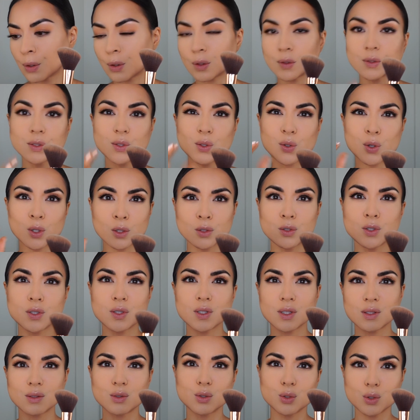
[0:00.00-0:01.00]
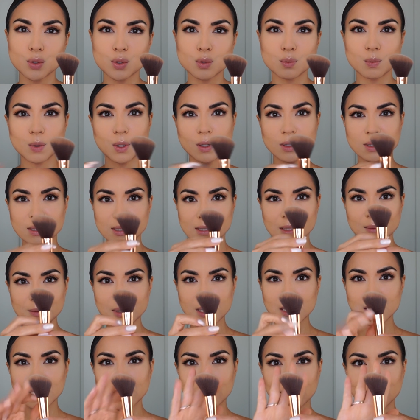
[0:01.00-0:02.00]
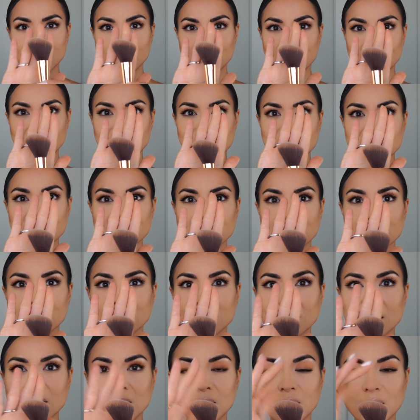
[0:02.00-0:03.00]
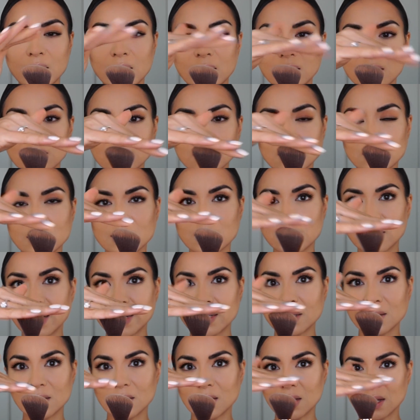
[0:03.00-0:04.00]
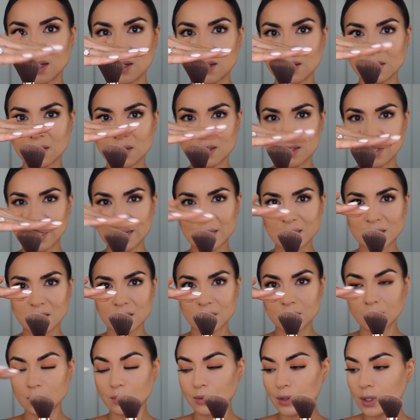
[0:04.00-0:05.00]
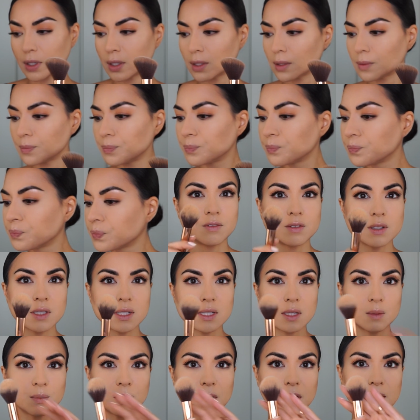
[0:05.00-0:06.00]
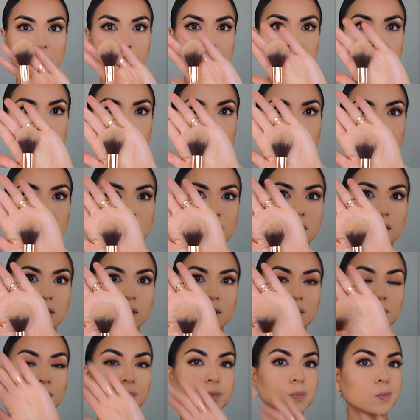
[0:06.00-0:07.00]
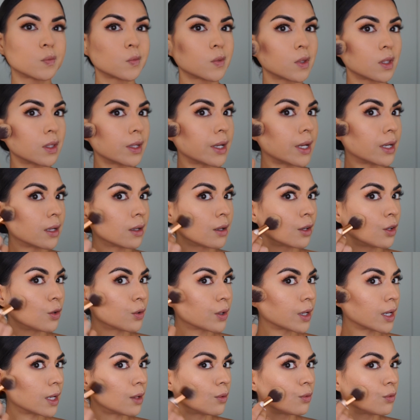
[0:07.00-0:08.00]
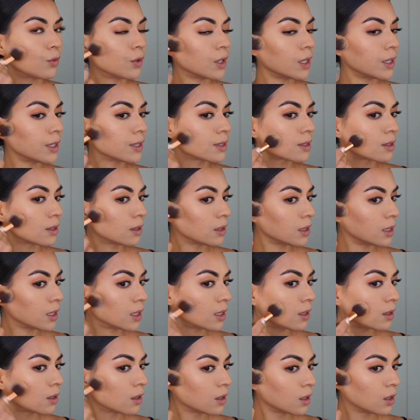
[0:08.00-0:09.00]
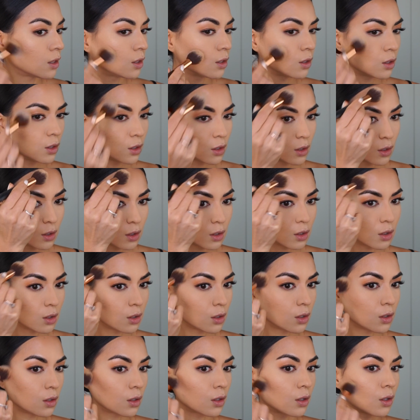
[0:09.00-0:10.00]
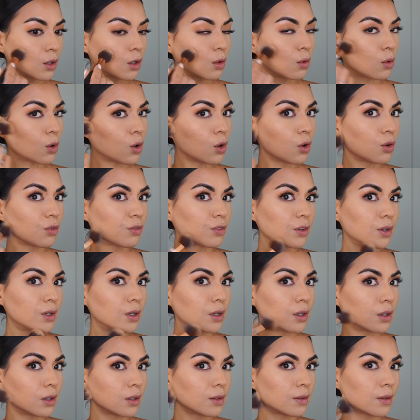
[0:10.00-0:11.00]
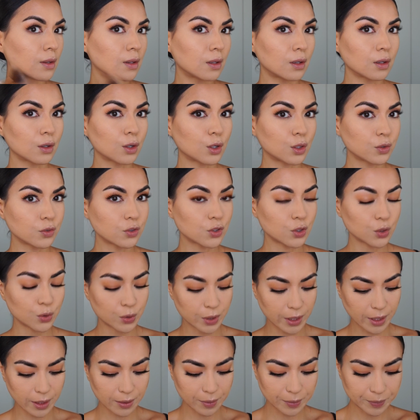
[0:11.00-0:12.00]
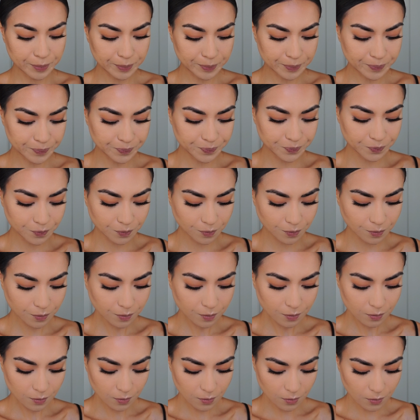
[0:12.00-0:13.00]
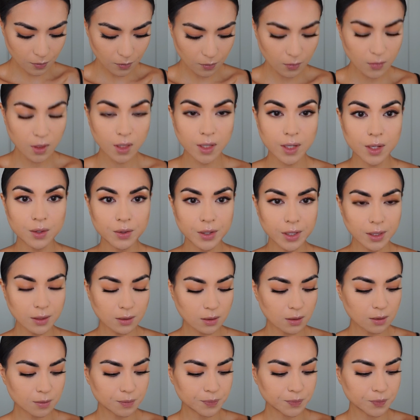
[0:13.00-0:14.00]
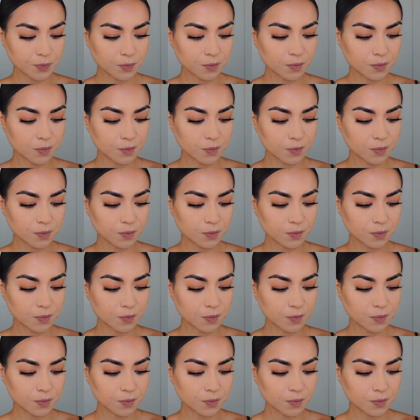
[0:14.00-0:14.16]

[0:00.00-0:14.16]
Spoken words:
also not too small, something like this. And this is slightly slanted, right? And something like this, that you can easily go over the contouring areas.